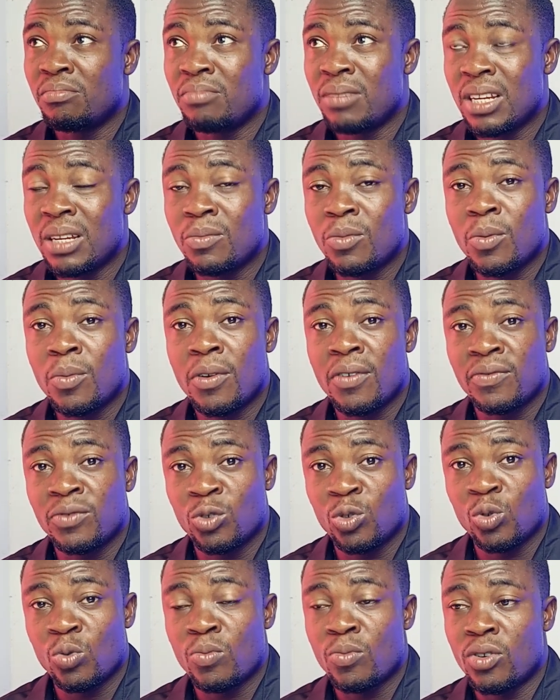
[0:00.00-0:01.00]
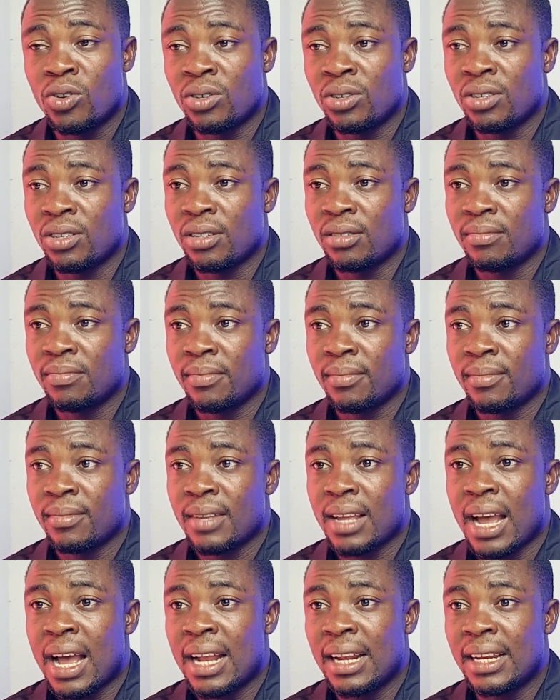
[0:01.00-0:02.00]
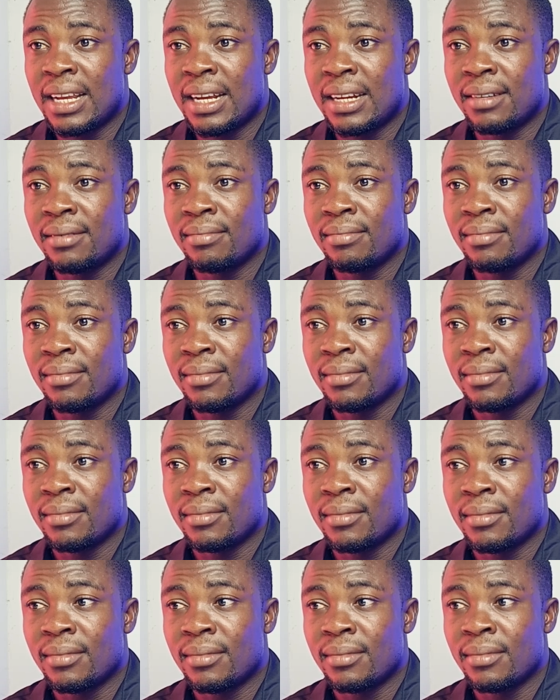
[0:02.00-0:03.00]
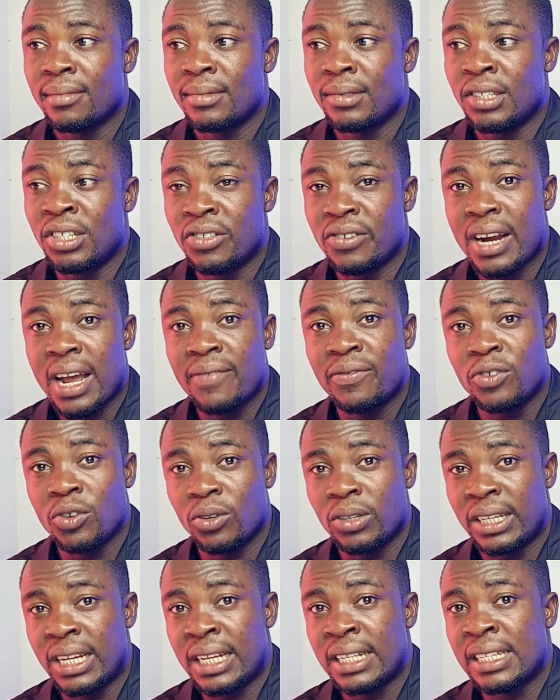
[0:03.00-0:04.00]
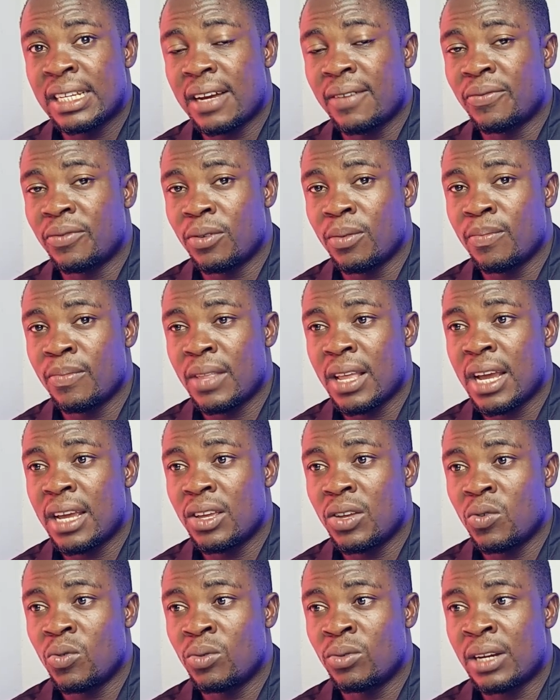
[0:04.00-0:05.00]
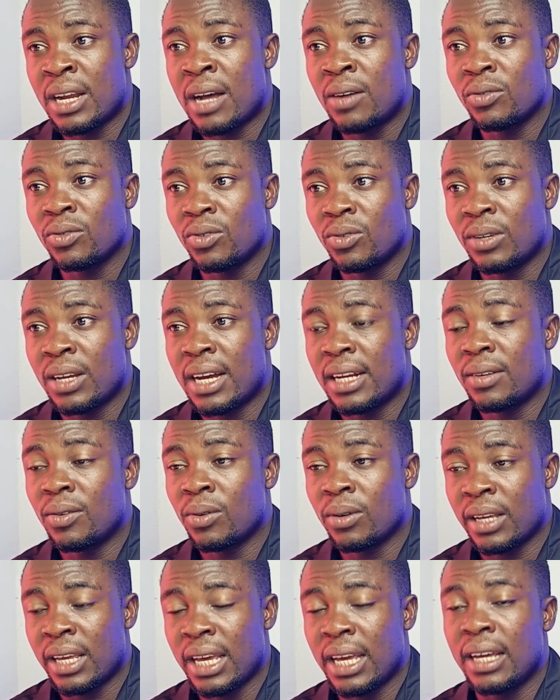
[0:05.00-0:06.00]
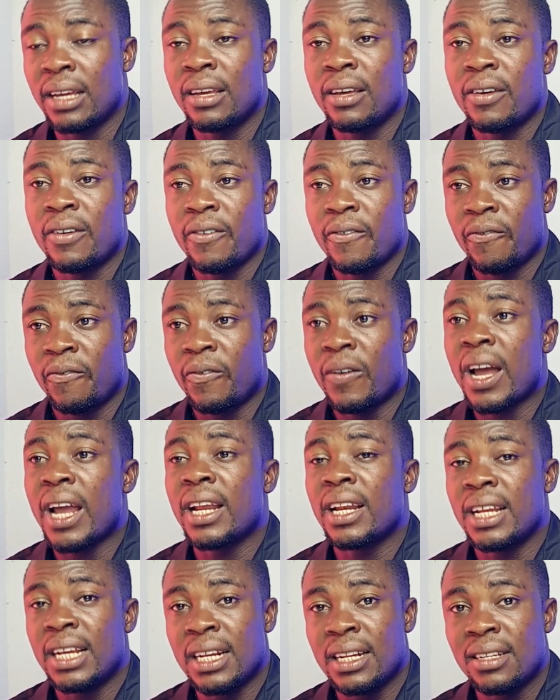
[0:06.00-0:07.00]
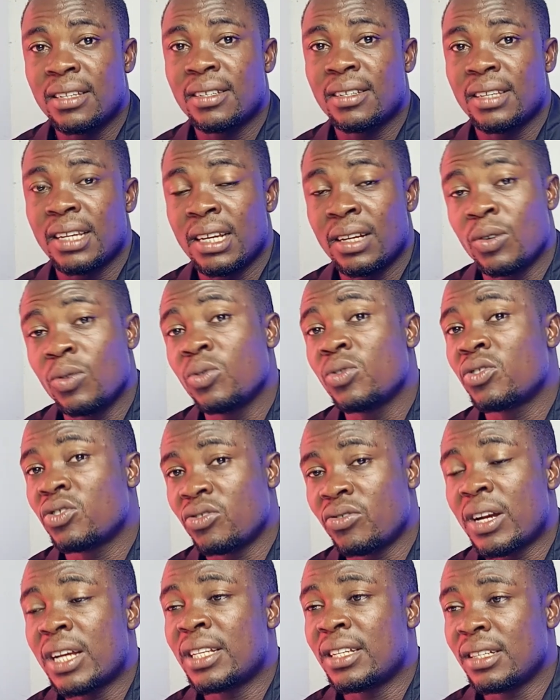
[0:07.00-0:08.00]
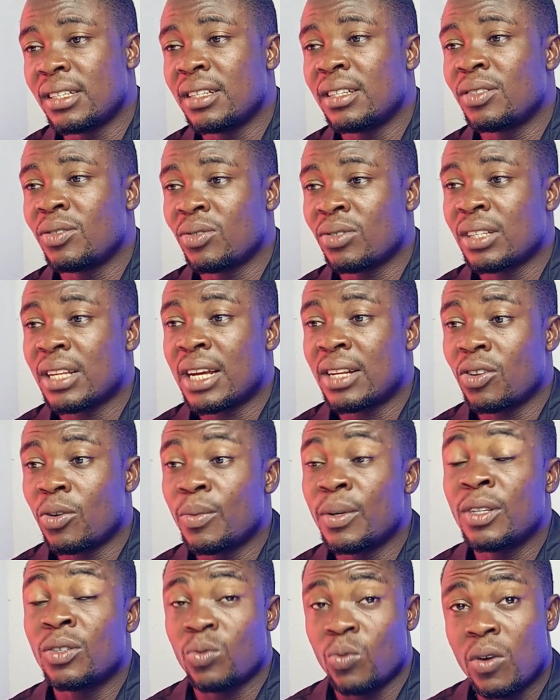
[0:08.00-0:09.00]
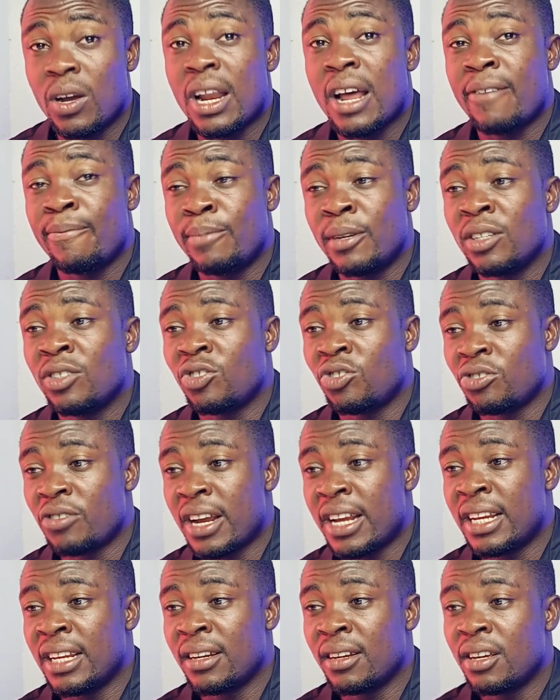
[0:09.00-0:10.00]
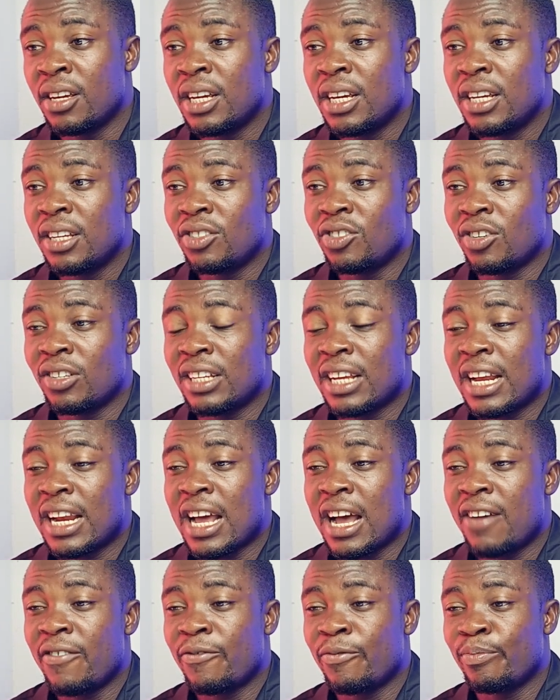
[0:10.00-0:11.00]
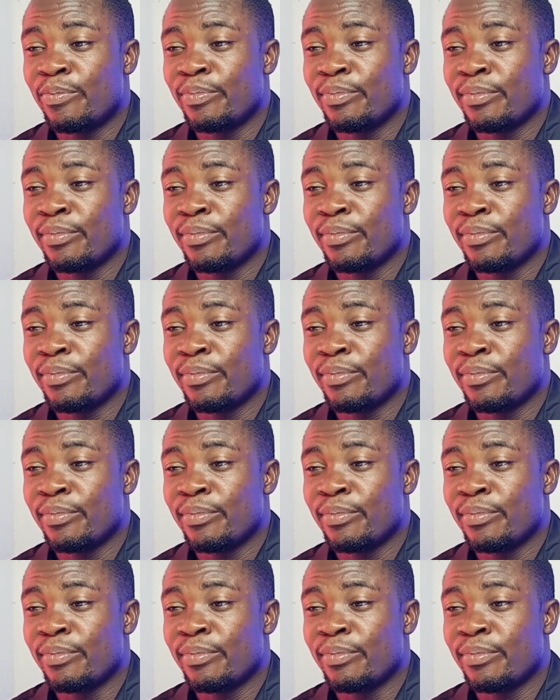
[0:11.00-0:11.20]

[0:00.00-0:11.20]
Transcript: minimum of 2 months and then derive your data from there. You will now know that okay, fine, it's a good strategy to start off. It's what I've been trading, just that I've